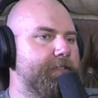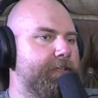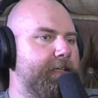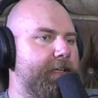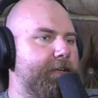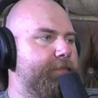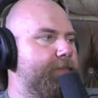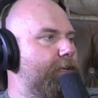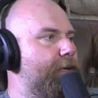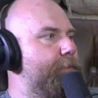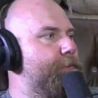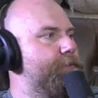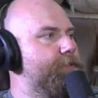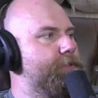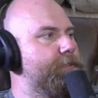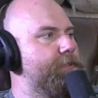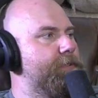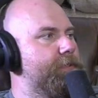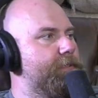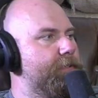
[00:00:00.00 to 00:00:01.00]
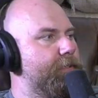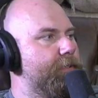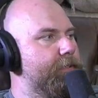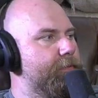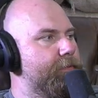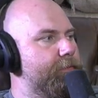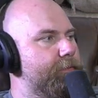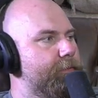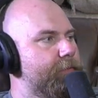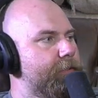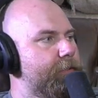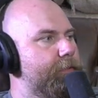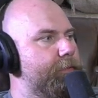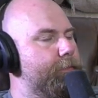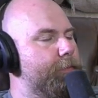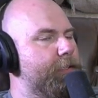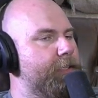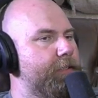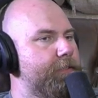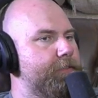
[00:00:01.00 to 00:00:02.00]
kind of an opportunity thing
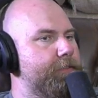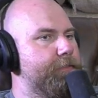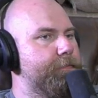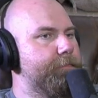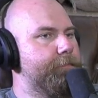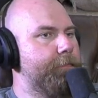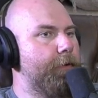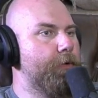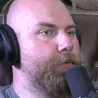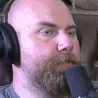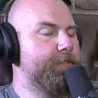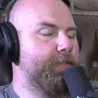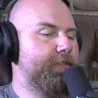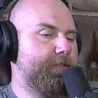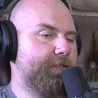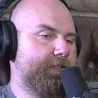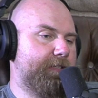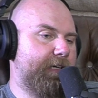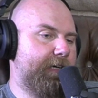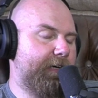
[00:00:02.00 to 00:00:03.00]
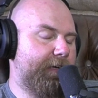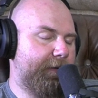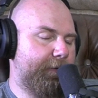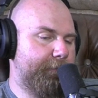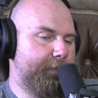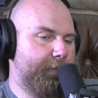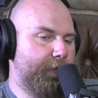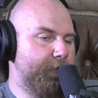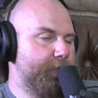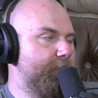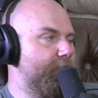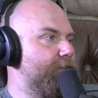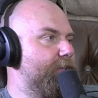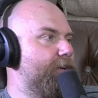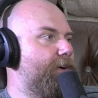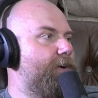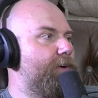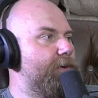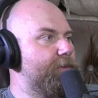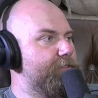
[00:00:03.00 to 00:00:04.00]
because most of the time, most of the
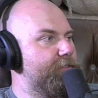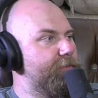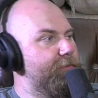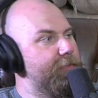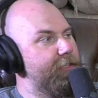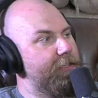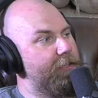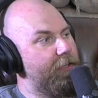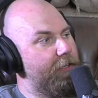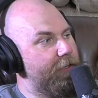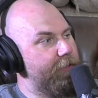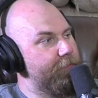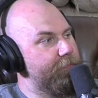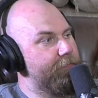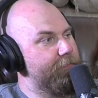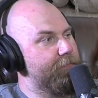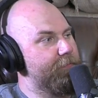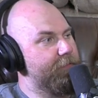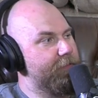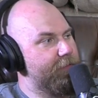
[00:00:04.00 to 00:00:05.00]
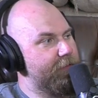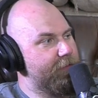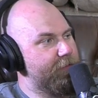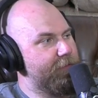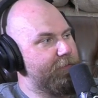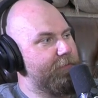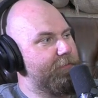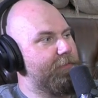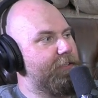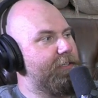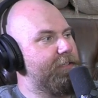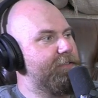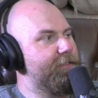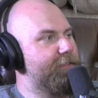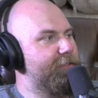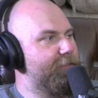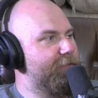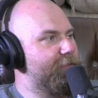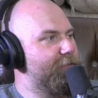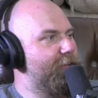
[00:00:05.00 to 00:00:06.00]
cars that we love, right,
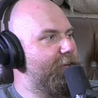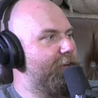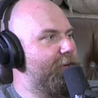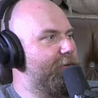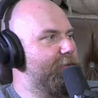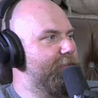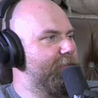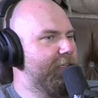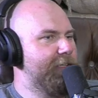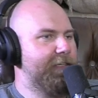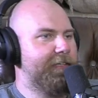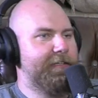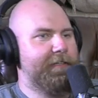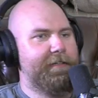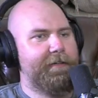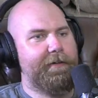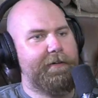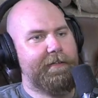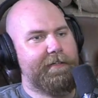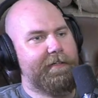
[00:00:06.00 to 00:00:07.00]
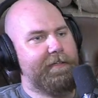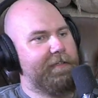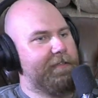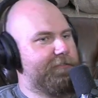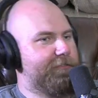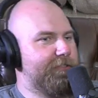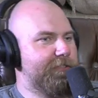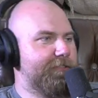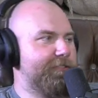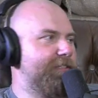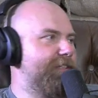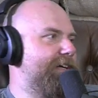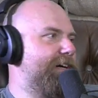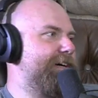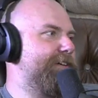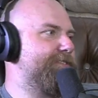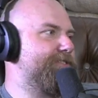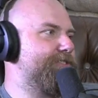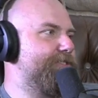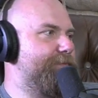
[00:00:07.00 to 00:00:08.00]
that are known, I got a
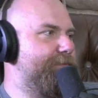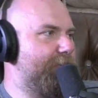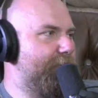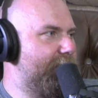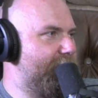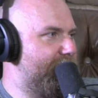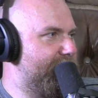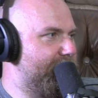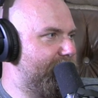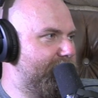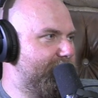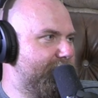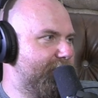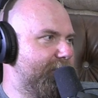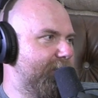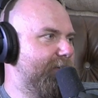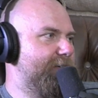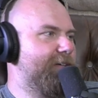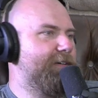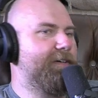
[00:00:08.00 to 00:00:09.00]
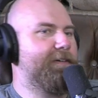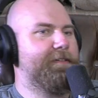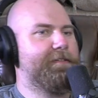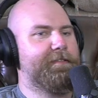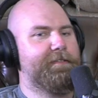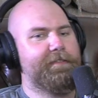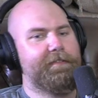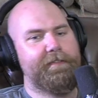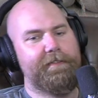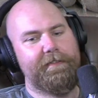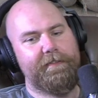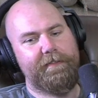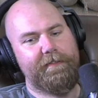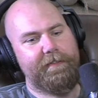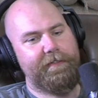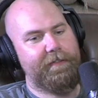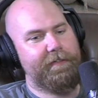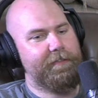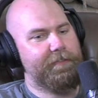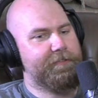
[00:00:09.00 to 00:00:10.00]
'69 Chevelle or a
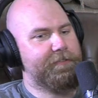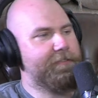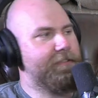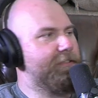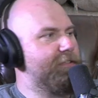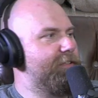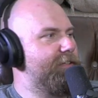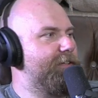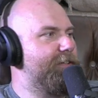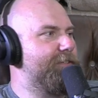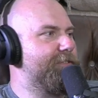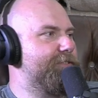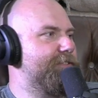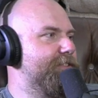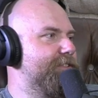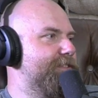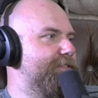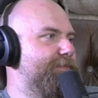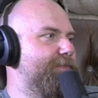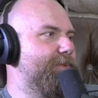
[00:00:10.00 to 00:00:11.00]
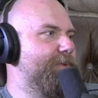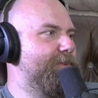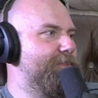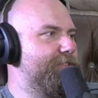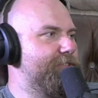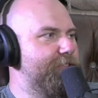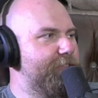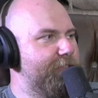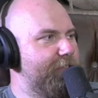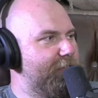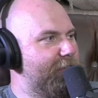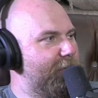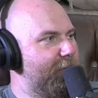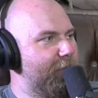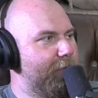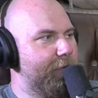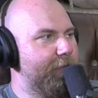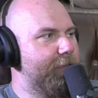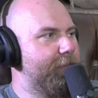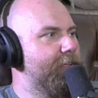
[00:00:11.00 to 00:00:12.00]
64 GTO
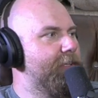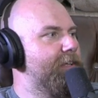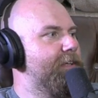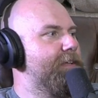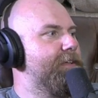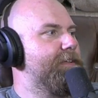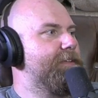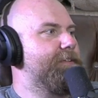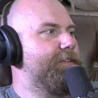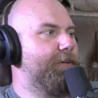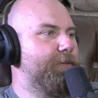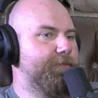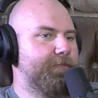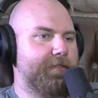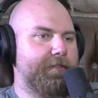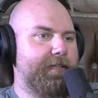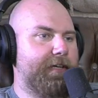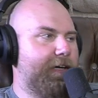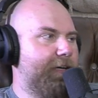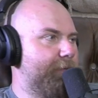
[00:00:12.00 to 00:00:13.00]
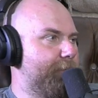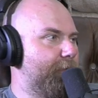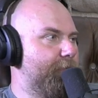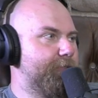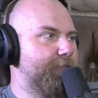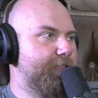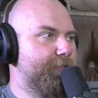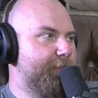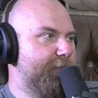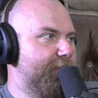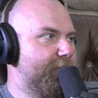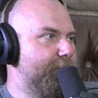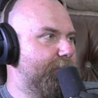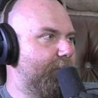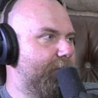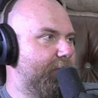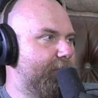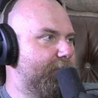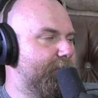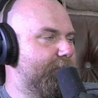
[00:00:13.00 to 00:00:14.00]
or whatever. Those are the most expensive
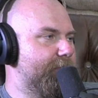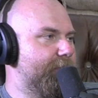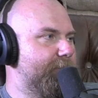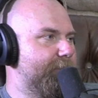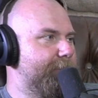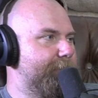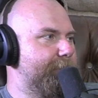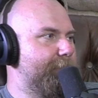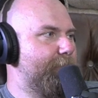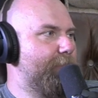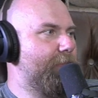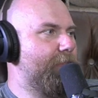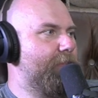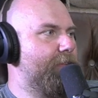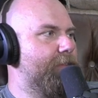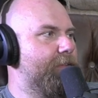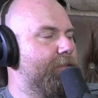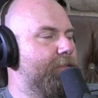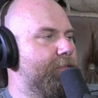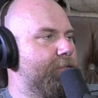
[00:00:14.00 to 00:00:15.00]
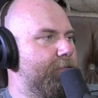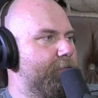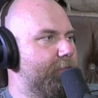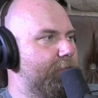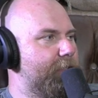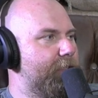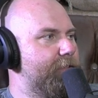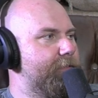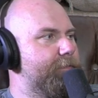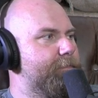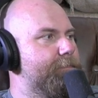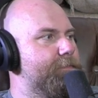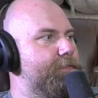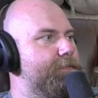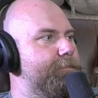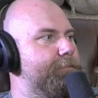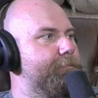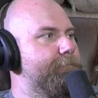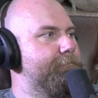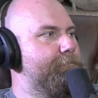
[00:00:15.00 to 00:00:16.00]
ones. Right. So you got to
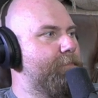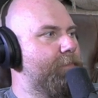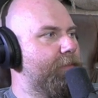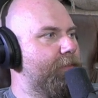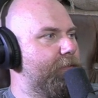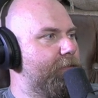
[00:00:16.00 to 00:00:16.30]
picking off.